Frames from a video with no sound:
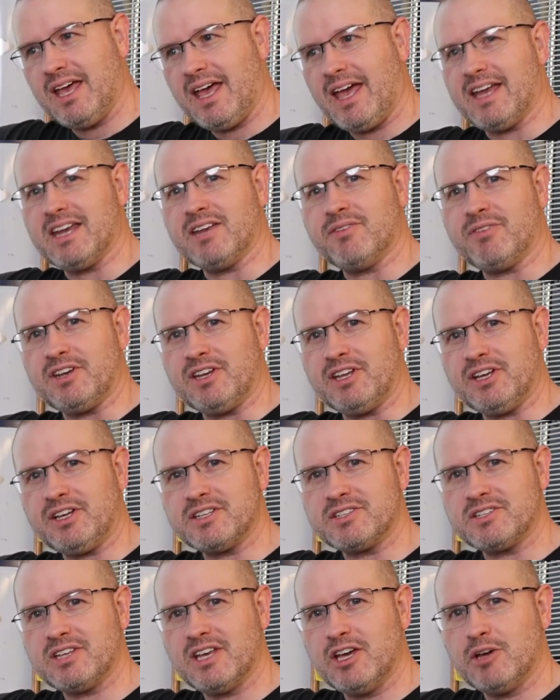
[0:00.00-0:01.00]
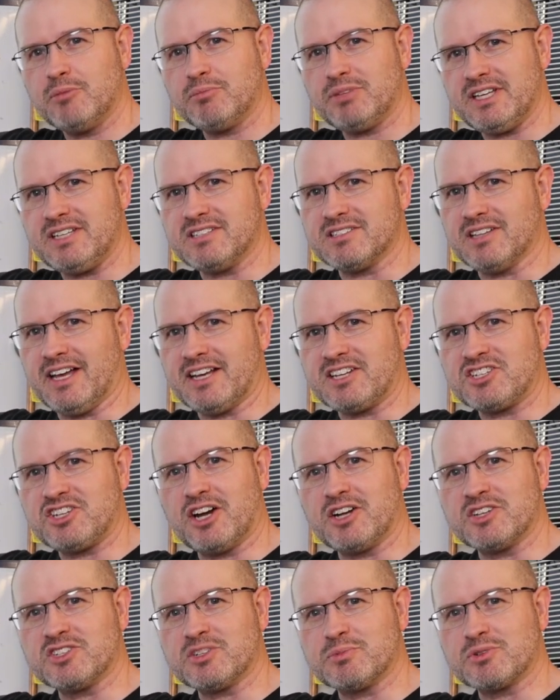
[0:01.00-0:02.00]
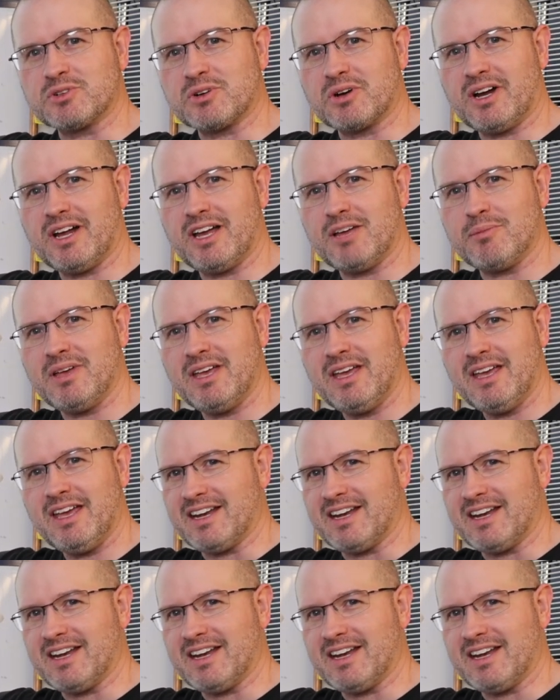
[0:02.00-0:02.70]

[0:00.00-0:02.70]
And if it does, please like, share, and subscribe.